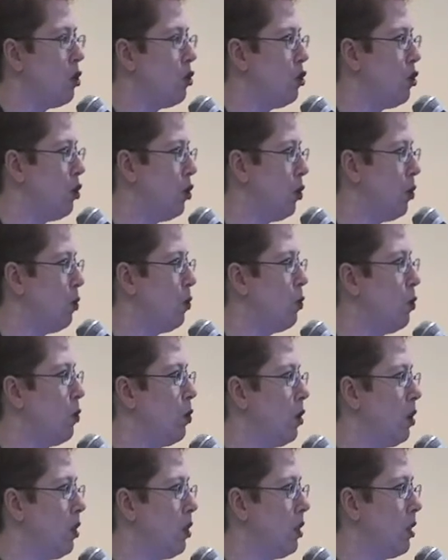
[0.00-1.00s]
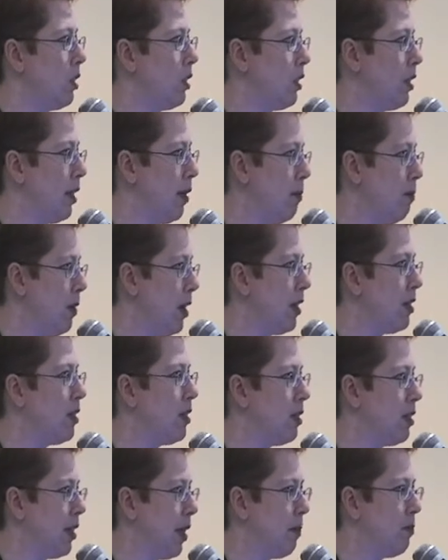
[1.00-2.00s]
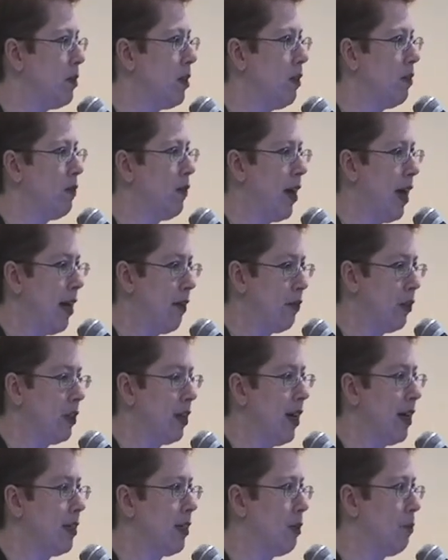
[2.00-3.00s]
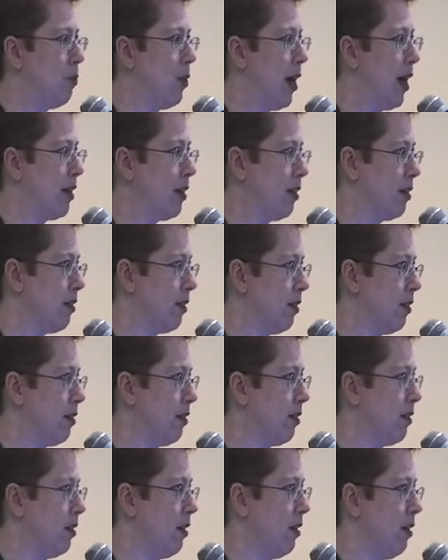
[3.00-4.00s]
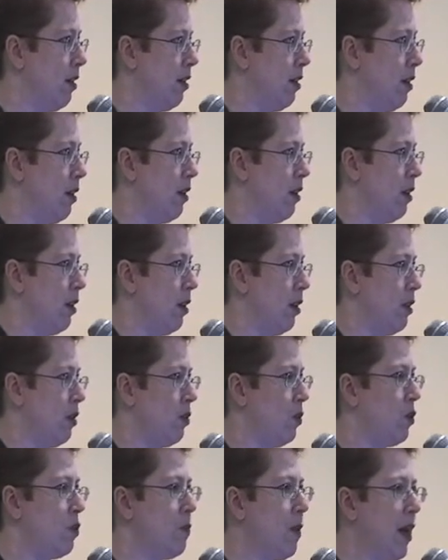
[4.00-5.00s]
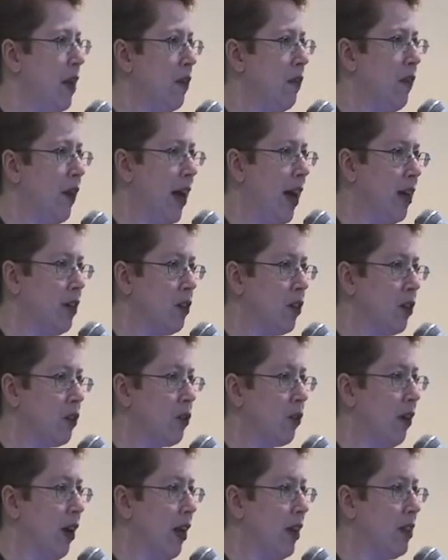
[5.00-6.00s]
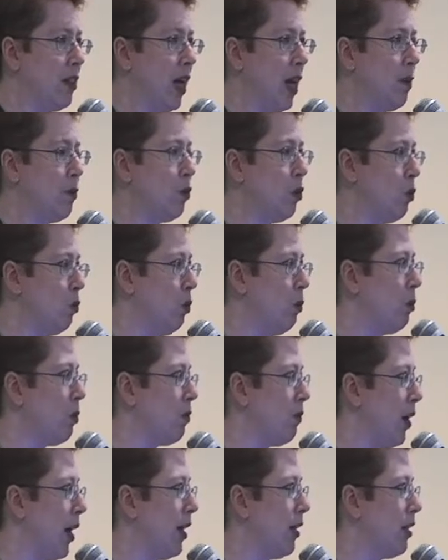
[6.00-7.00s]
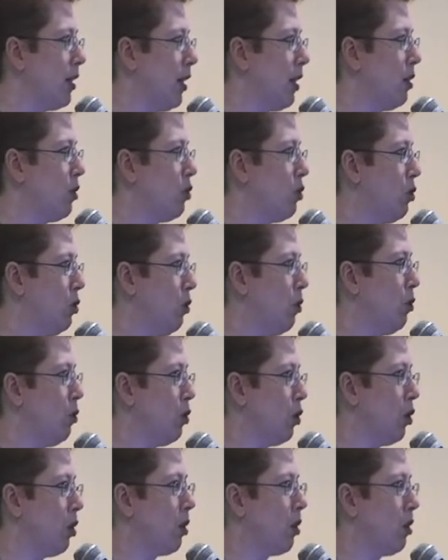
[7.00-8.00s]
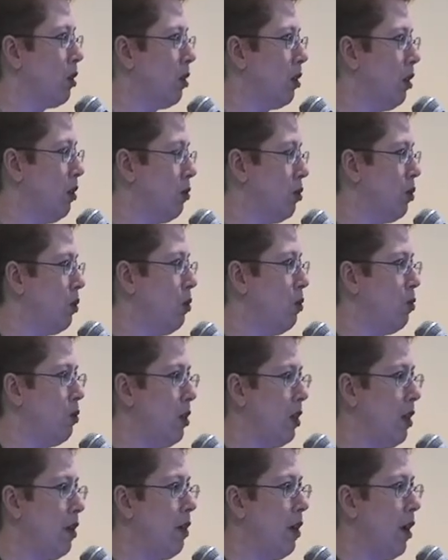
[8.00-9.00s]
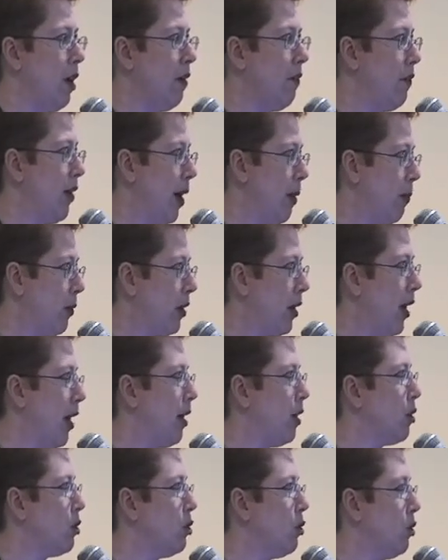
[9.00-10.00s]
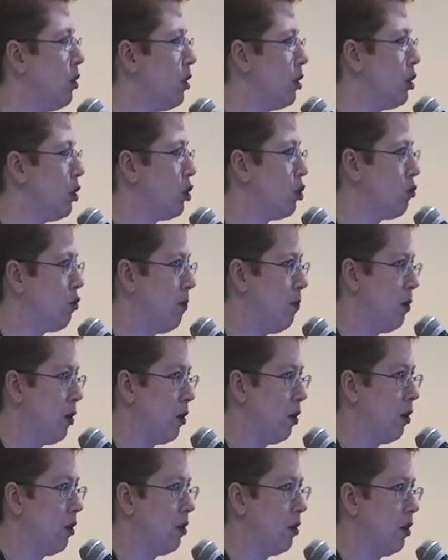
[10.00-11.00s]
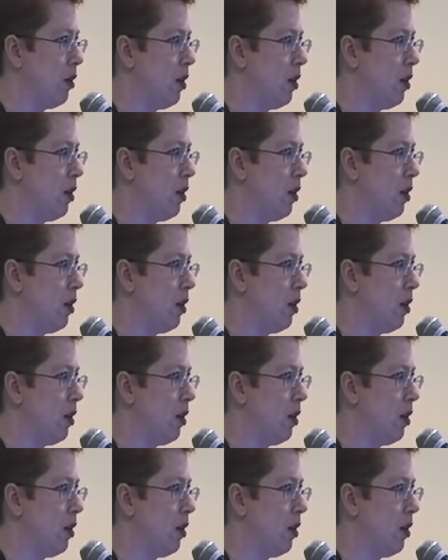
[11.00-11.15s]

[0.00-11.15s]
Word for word: to commit deceptive advertising practices. So as manufacturers, a lot of times you will provide things to the fabricator, to the distributor.